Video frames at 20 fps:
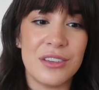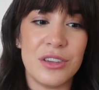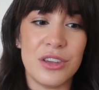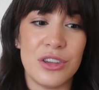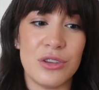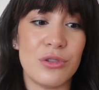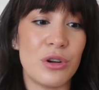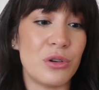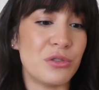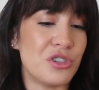
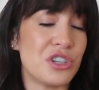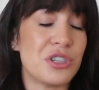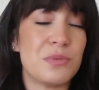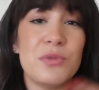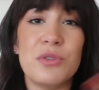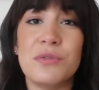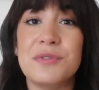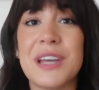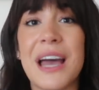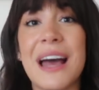You don't just
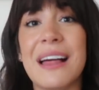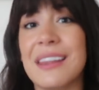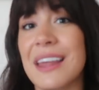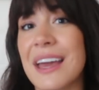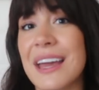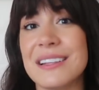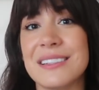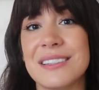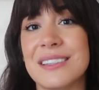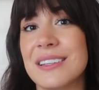move to
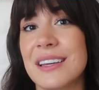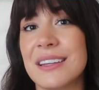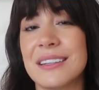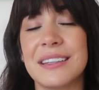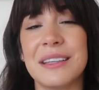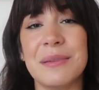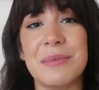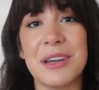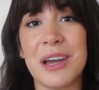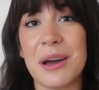LA and
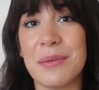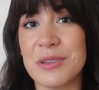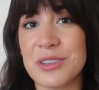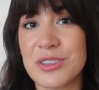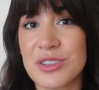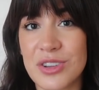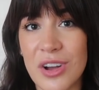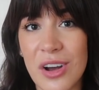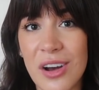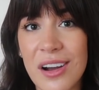suddenly become a
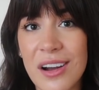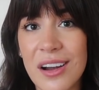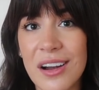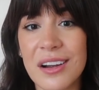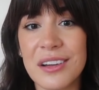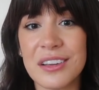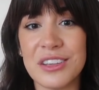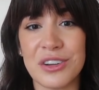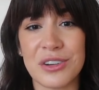star.